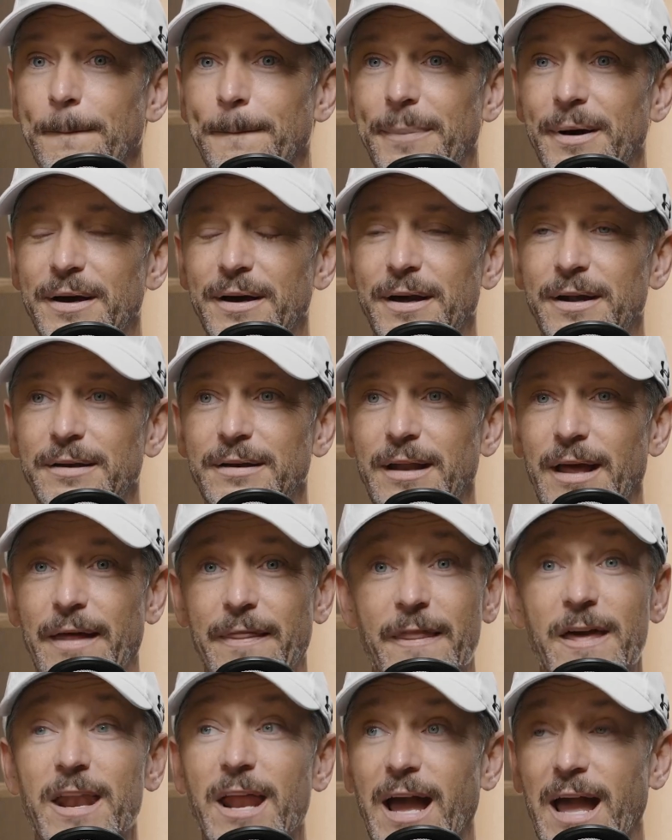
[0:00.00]
And
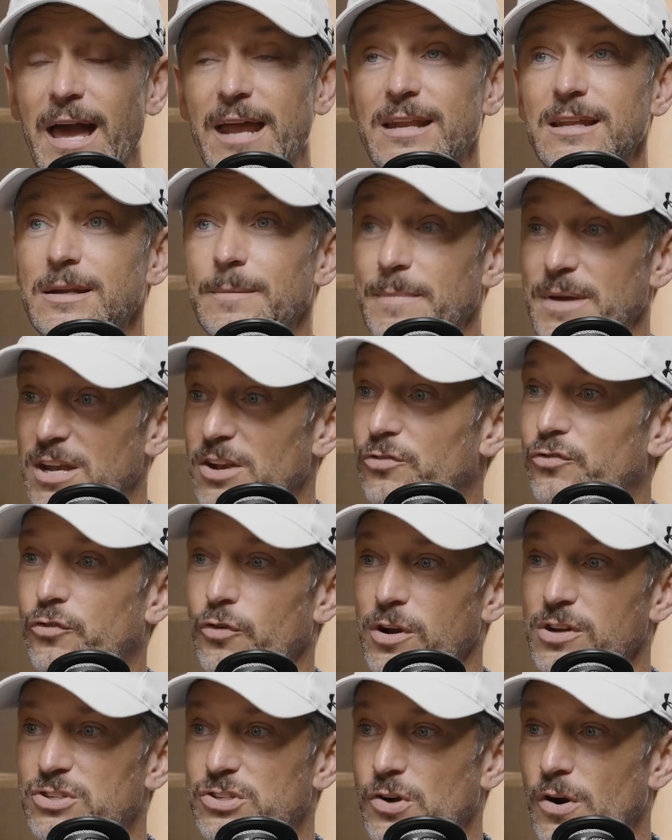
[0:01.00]
then I got into
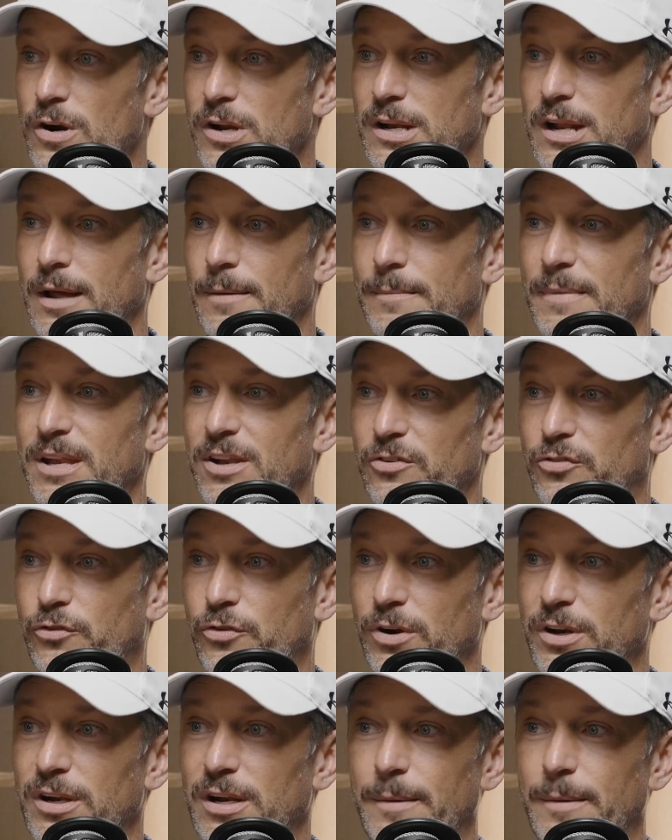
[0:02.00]
ministry and started out in ministry.